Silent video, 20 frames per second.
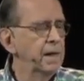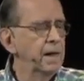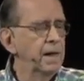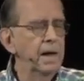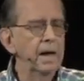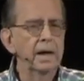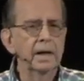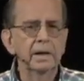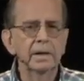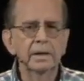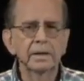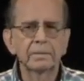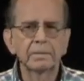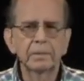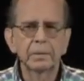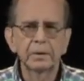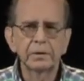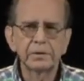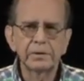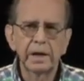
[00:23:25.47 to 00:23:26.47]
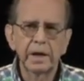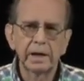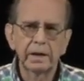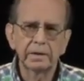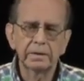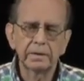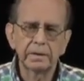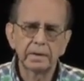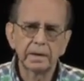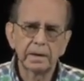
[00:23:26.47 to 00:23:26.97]
And it puts
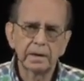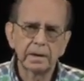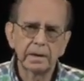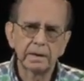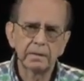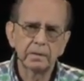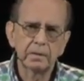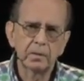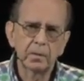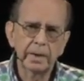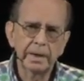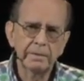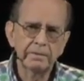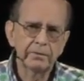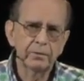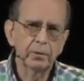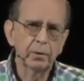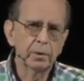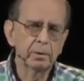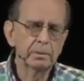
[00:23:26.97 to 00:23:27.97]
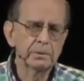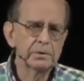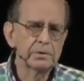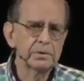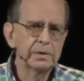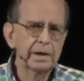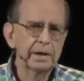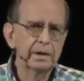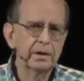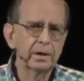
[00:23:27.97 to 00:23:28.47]
out waveforms
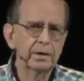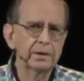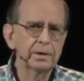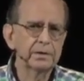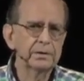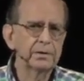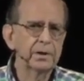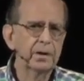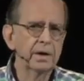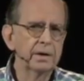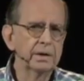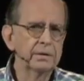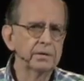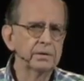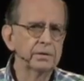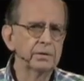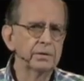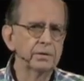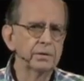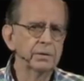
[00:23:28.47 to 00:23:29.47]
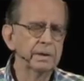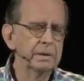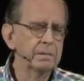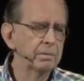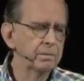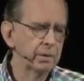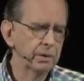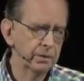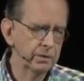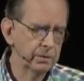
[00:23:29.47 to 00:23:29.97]
that are designed to
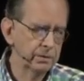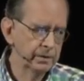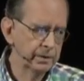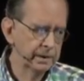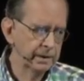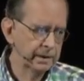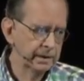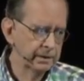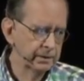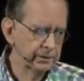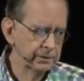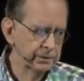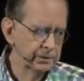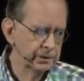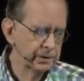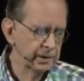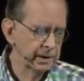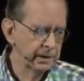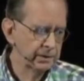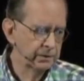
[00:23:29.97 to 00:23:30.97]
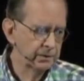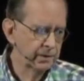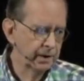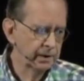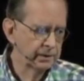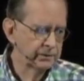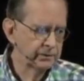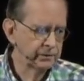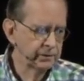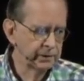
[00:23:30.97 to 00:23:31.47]
implode energy and
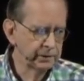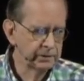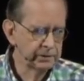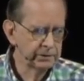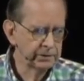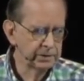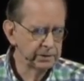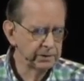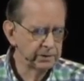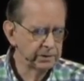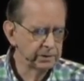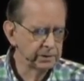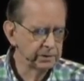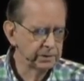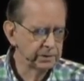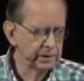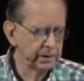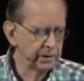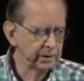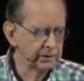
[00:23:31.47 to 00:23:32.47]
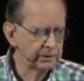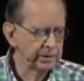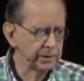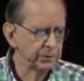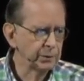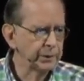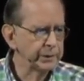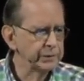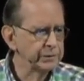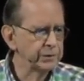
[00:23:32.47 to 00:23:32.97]
transfer energy to the cells and
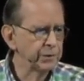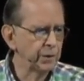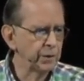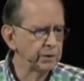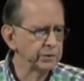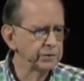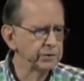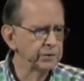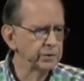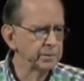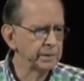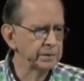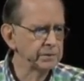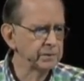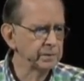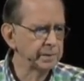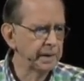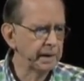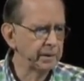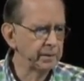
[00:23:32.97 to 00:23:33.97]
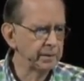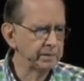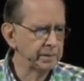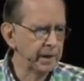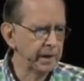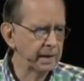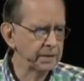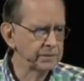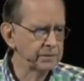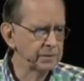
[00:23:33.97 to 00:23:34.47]
recharge your muscle battery
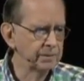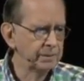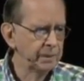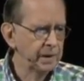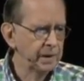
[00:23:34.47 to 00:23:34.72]
packs.